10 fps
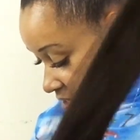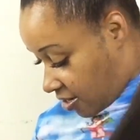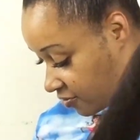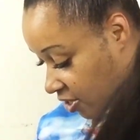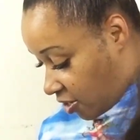
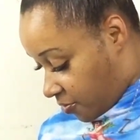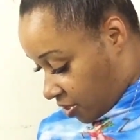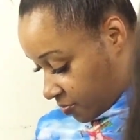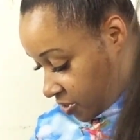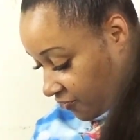and the hair
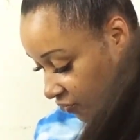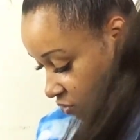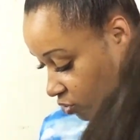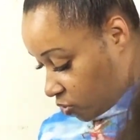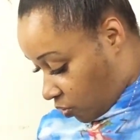becomes
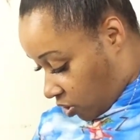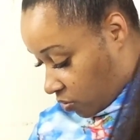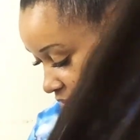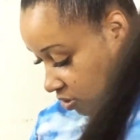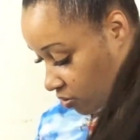difficult to work
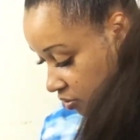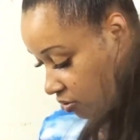with.